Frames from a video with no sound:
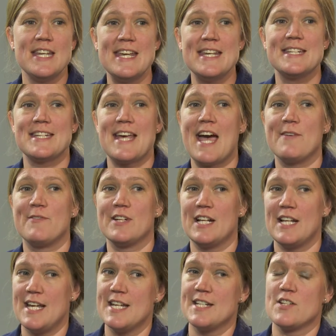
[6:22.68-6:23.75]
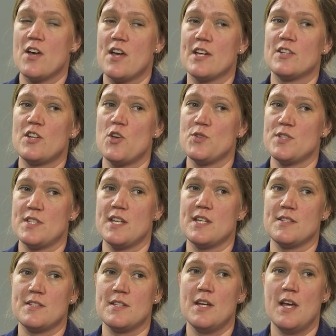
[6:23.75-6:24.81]
need to have a clear
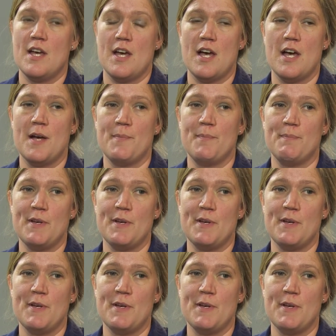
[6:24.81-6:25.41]
diagnosis um,